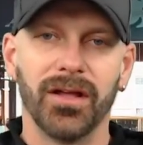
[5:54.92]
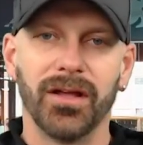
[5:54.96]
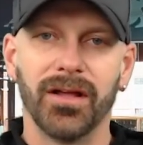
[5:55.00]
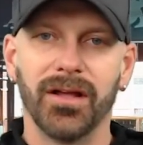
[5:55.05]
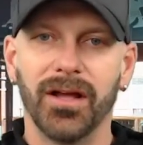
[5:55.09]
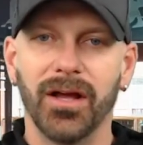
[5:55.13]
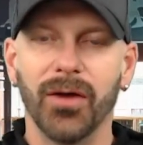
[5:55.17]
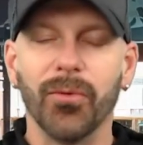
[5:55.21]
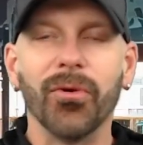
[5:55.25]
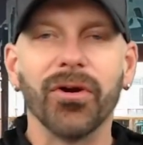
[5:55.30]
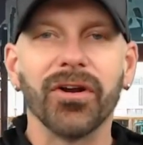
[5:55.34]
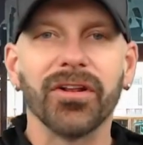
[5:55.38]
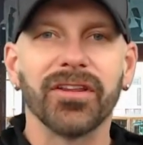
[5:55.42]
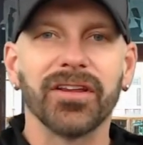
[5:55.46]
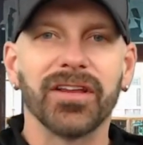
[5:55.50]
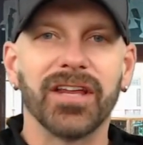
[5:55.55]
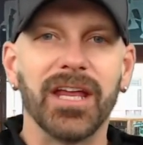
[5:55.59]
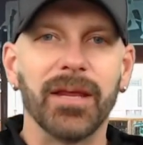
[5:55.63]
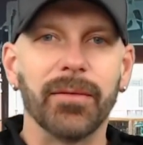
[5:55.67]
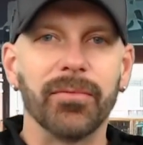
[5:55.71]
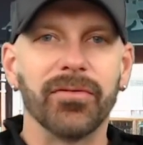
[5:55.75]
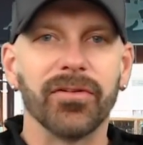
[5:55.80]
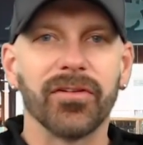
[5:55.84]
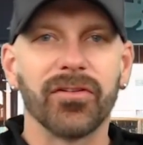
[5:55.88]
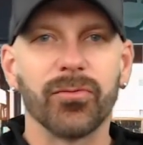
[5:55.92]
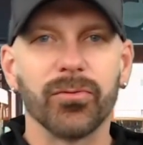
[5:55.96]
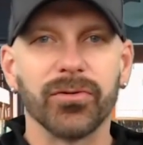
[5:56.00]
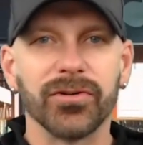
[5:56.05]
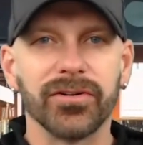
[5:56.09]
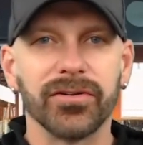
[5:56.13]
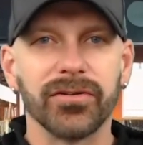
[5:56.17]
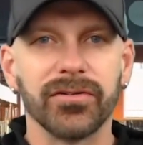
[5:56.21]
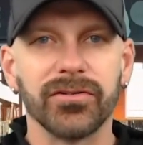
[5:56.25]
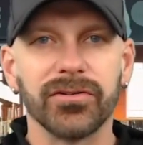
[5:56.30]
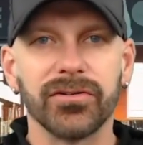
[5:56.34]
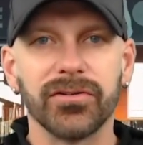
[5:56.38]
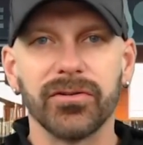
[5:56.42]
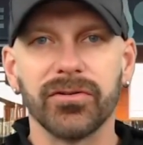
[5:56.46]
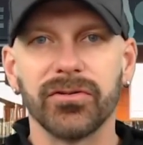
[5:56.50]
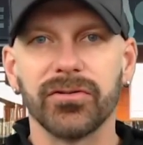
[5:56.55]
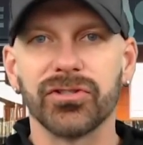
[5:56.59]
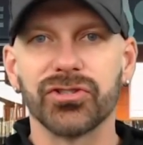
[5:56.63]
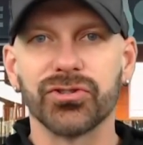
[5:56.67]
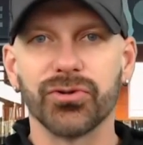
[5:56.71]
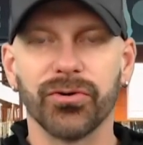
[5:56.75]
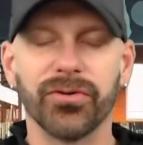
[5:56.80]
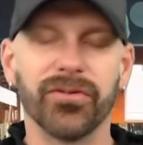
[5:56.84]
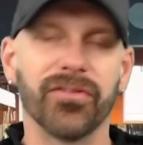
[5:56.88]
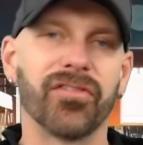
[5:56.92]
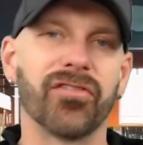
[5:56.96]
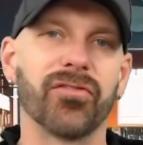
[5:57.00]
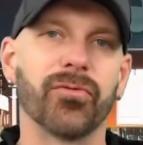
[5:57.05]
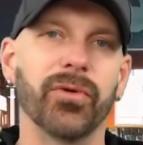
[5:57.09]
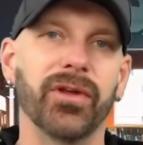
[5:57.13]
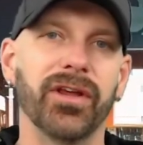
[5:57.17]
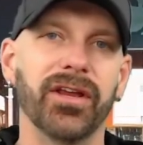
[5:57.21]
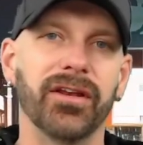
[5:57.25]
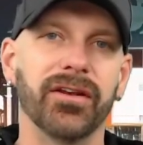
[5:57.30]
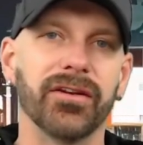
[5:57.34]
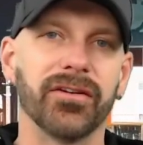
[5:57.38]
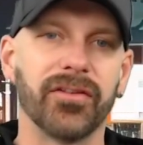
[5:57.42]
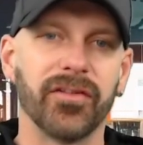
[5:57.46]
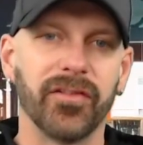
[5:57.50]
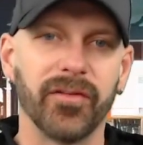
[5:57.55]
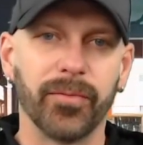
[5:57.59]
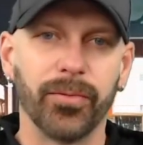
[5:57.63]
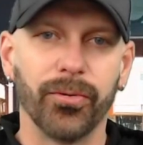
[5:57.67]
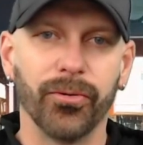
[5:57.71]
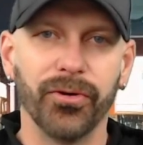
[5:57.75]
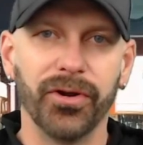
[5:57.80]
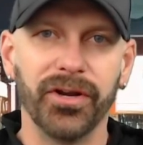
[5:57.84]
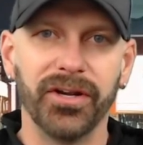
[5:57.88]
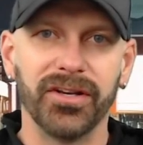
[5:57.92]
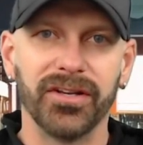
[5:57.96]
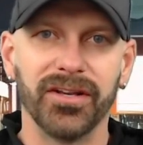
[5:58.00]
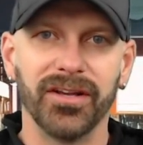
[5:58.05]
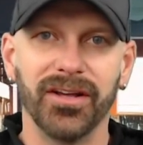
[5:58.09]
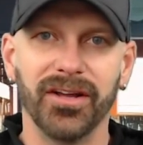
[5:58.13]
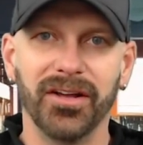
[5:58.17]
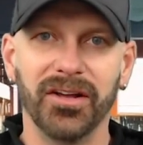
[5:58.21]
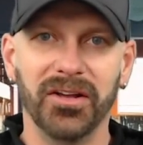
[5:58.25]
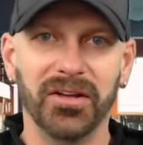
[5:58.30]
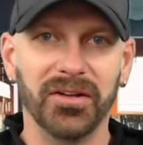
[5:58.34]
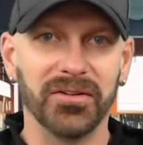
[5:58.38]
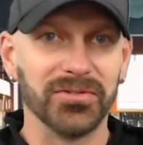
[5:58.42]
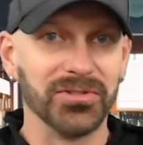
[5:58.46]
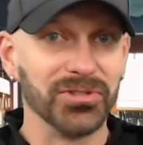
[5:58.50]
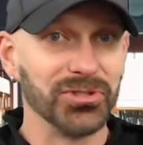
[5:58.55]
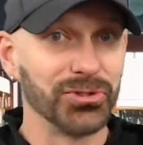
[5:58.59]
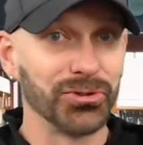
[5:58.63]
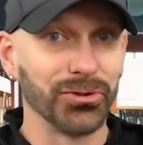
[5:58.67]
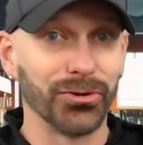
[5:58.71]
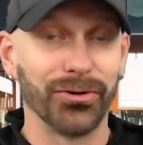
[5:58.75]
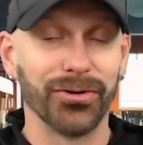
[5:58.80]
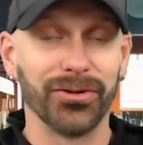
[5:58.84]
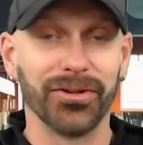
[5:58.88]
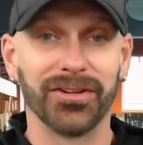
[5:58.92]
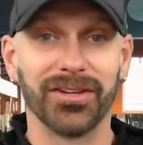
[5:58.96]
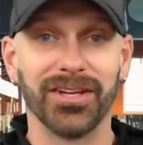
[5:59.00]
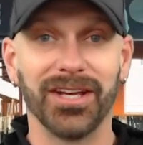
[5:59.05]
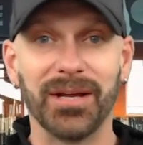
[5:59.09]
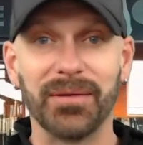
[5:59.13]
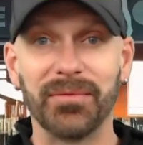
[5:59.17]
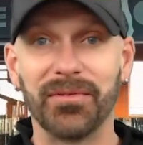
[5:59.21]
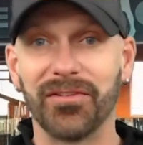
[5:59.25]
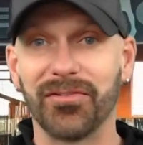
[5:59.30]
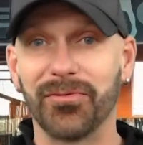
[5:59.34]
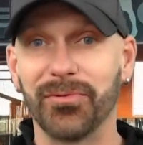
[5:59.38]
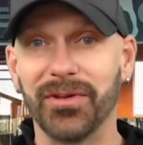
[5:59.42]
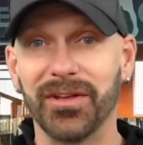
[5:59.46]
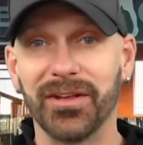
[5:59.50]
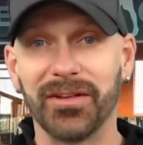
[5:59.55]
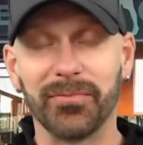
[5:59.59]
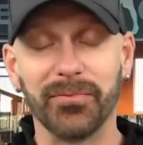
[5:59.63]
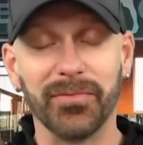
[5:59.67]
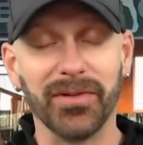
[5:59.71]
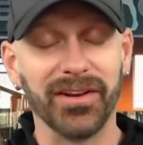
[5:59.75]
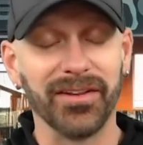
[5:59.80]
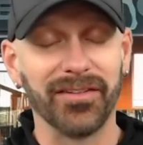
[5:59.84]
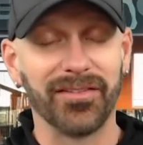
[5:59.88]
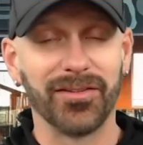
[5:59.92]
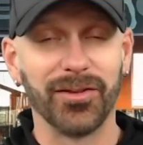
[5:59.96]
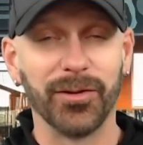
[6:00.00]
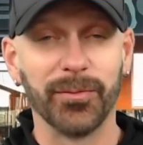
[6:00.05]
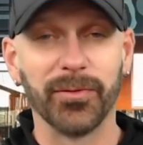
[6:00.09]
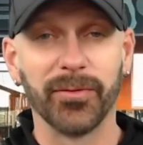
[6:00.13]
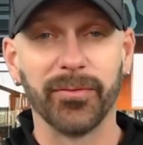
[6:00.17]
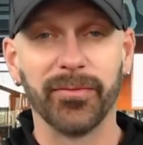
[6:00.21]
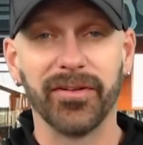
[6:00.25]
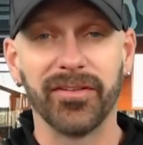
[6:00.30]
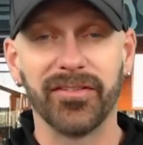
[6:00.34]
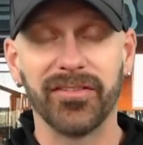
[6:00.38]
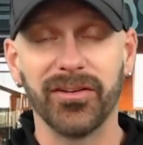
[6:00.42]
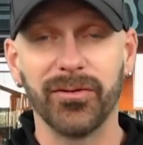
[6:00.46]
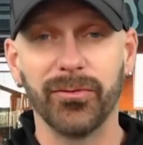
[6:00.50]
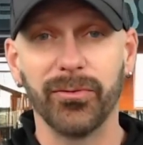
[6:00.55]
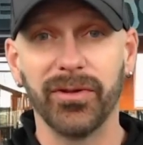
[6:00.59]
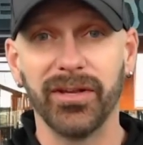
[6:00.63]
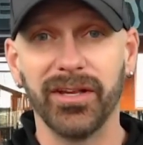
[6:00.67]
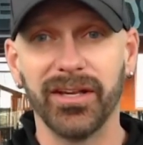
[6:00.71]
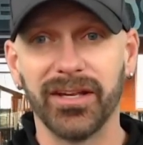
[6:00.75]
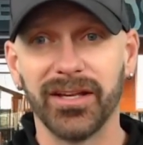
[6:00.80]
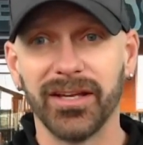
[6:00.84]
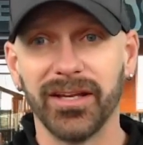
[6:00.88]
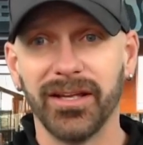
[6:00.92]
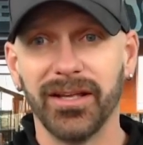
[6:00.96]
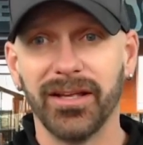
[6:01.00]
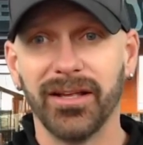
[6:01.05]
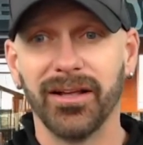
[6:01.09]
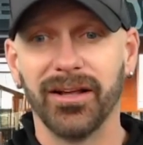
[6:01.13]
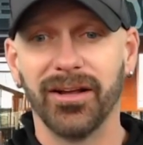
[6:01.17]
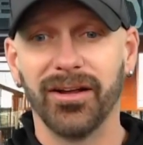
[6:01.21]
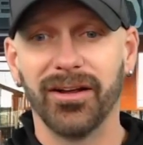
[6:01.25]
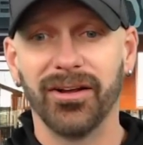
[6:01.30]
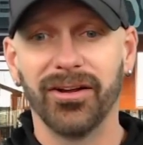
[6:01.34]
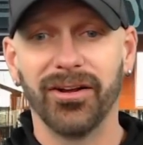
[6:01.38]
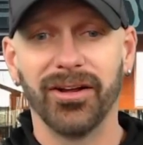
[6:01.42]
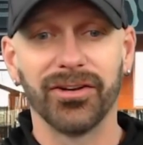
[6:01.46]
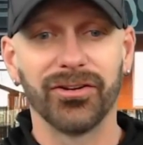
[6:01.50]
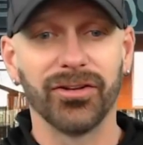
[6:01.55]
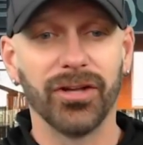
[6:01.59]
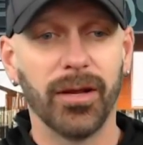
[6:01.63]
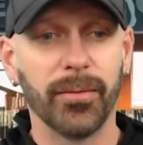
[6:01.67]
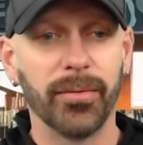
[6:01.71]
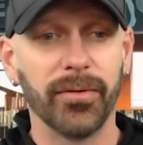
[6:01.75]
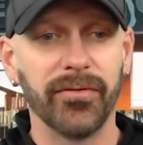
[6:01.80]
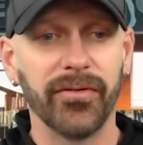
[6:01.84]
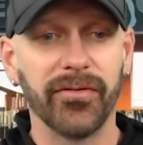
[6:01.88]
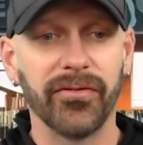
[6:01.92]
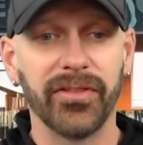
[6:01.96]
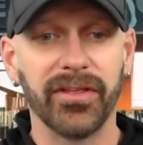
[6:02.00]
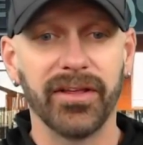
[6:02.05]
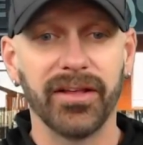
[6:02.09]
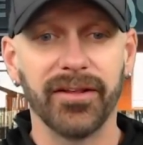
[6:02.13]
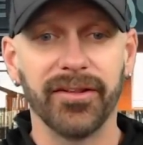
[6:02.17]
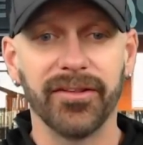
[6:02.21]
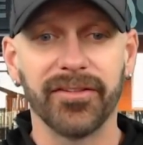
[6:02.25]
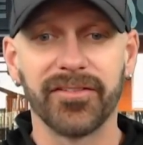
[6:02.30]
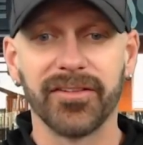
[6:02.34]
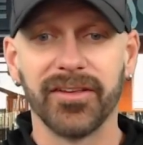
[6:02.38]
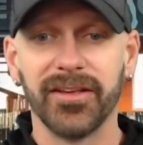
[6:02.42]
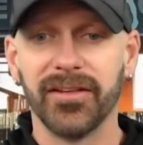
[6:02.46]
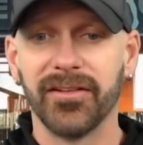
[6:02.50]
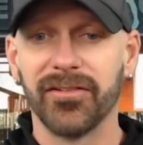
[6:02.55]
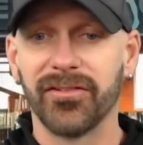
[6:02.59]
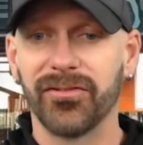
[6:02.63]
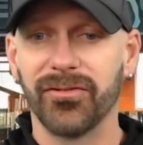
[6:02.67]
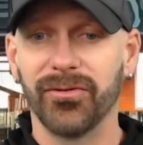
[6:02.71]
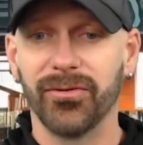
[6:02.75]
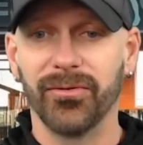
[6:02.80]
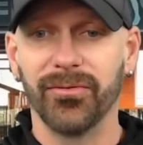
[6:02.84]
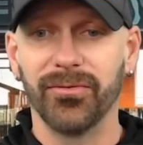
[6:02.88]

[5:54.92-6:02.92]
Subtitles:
I wanted to keep this one short and sweet and to the point. Short on time this week. Been a super busy week on top of everything else. So